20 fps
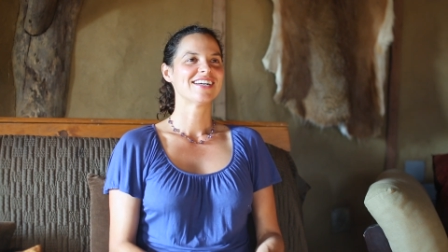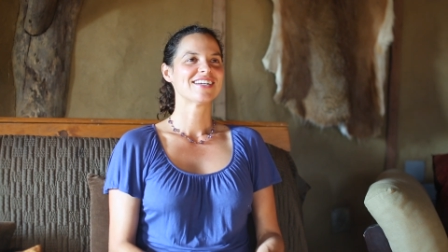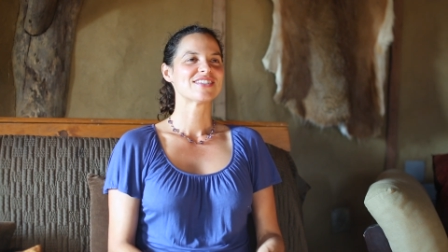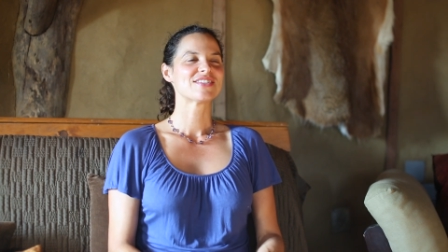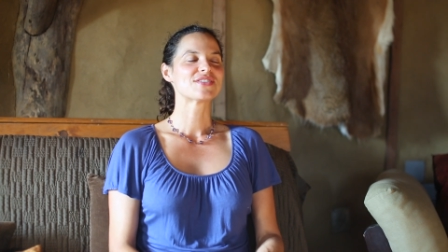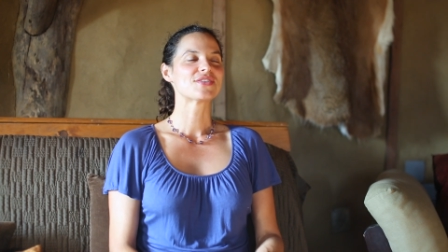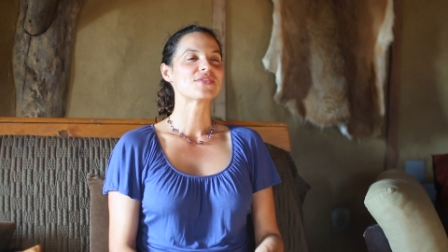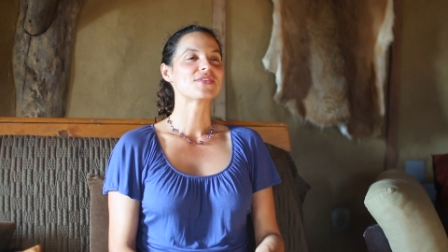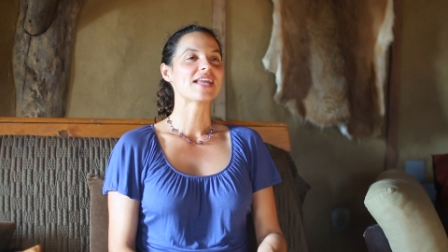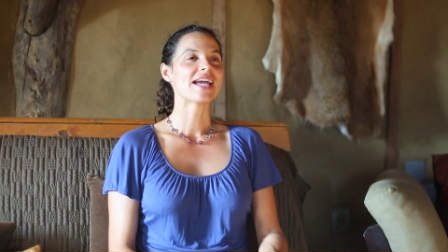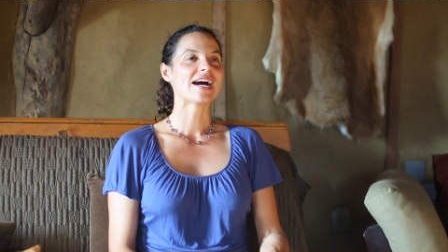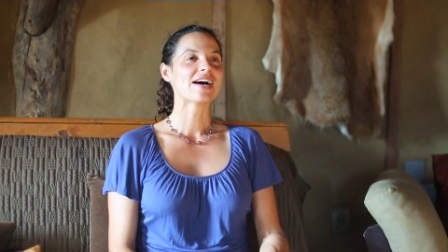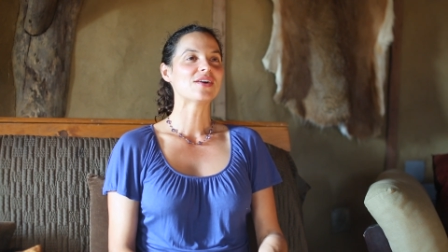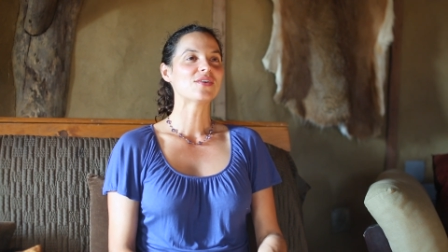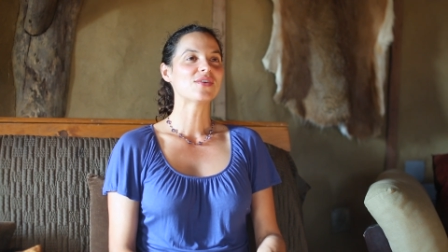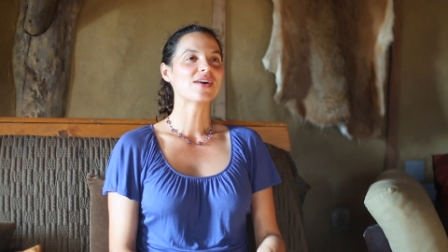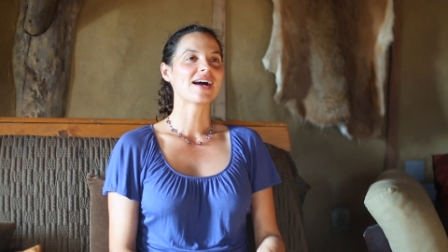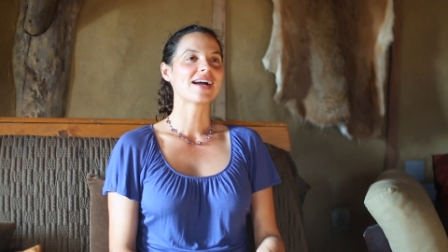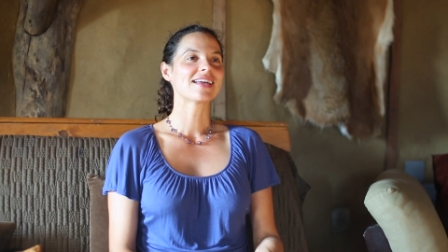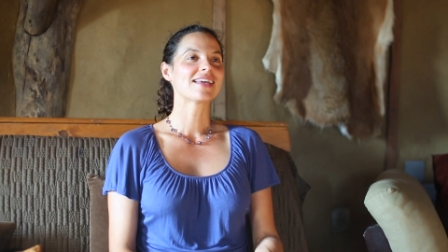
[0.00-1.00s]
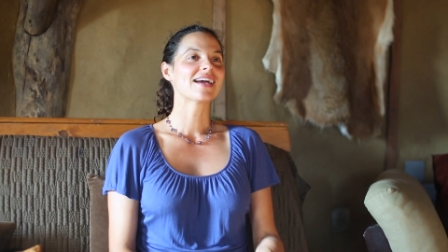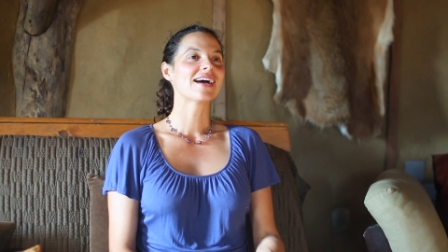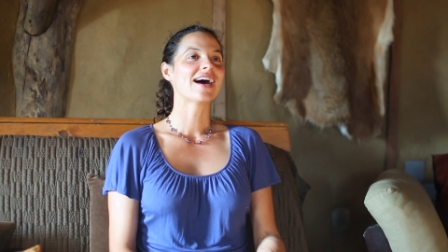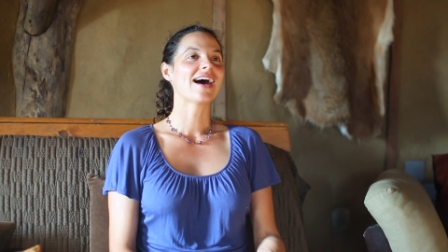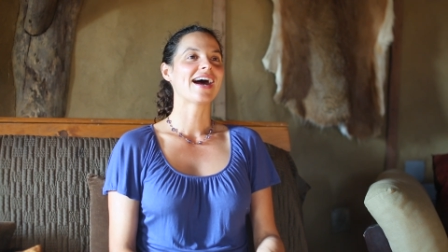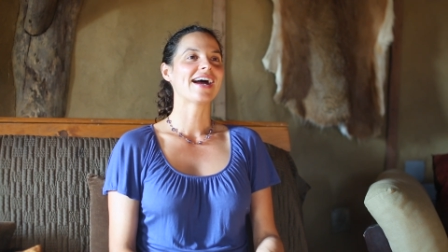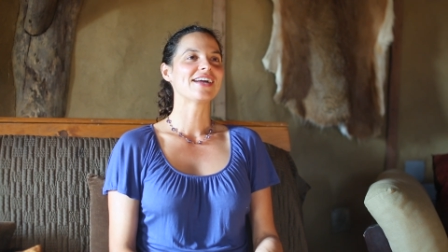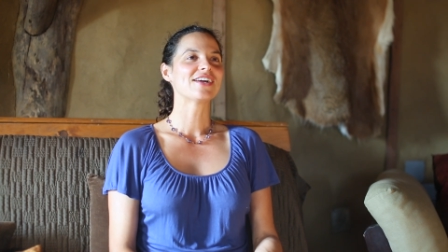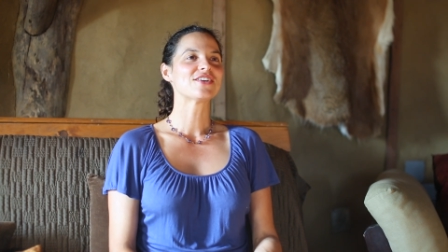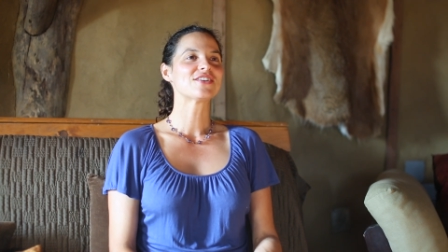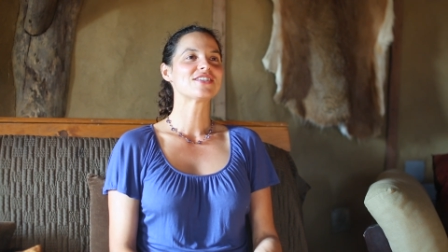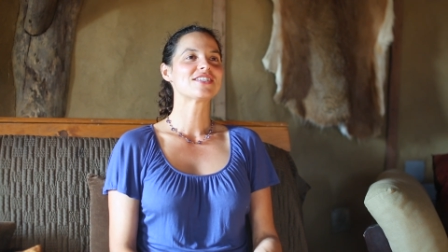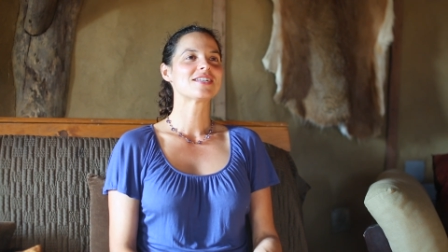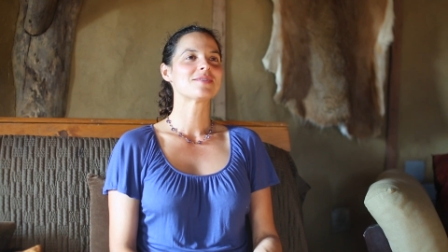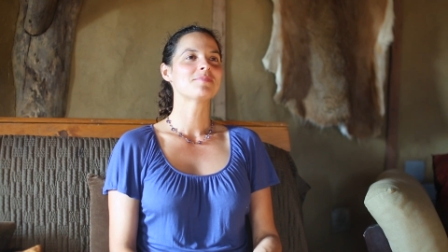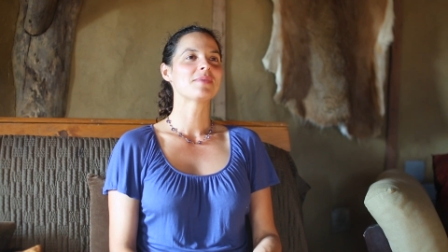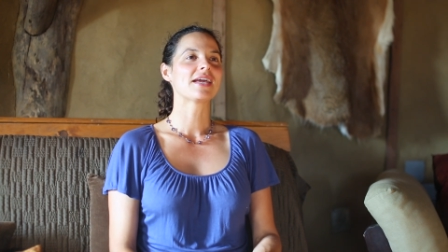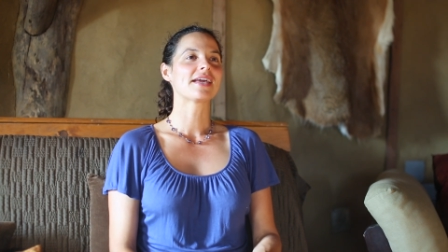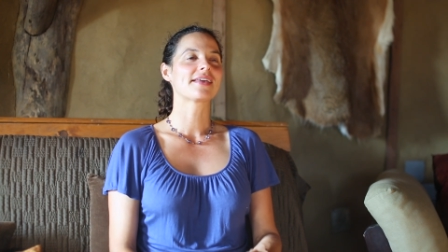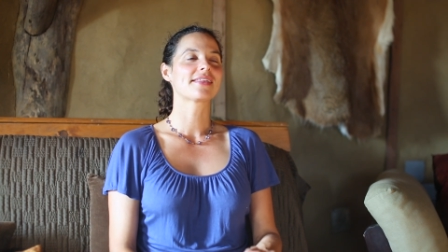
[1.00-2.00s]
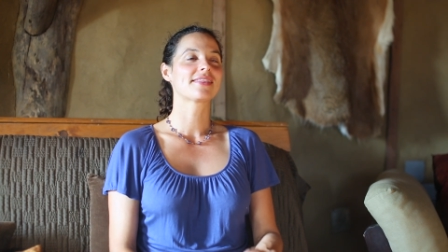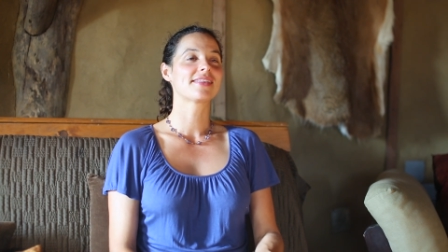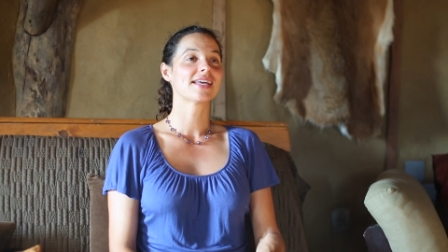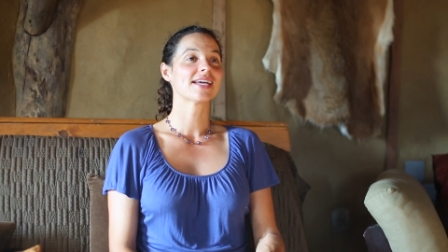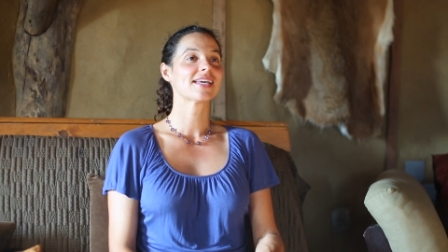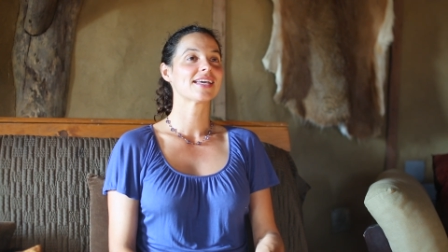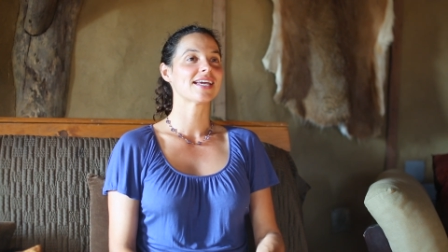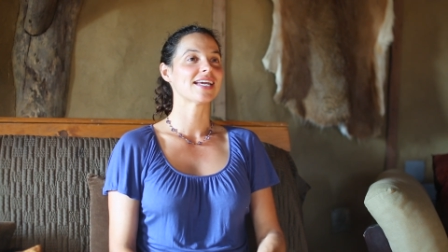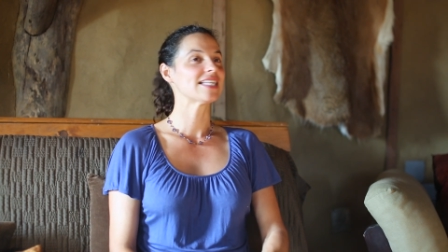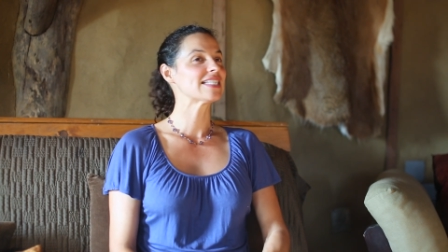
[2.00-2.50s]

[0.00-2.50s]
So now I get hired to make thick